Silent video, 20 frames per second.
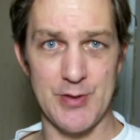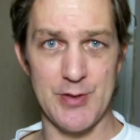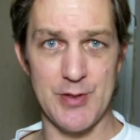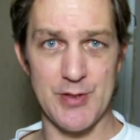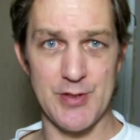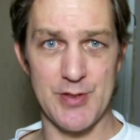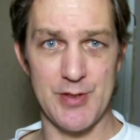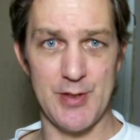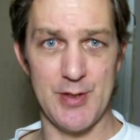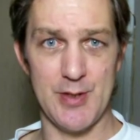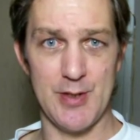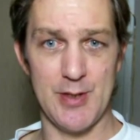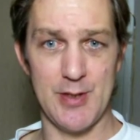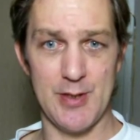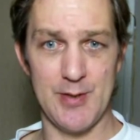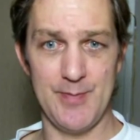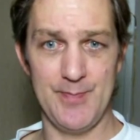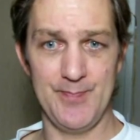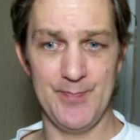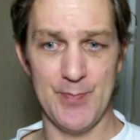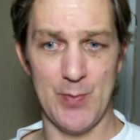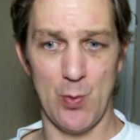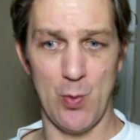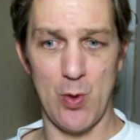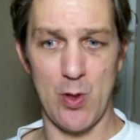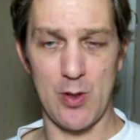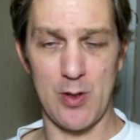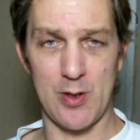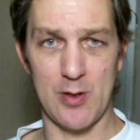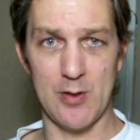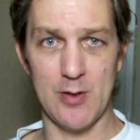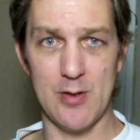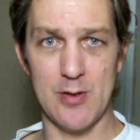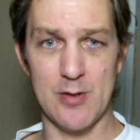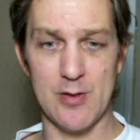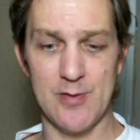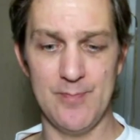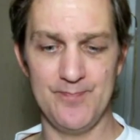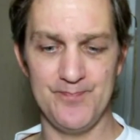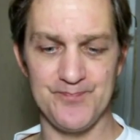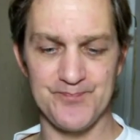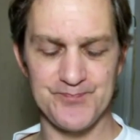Just walking along.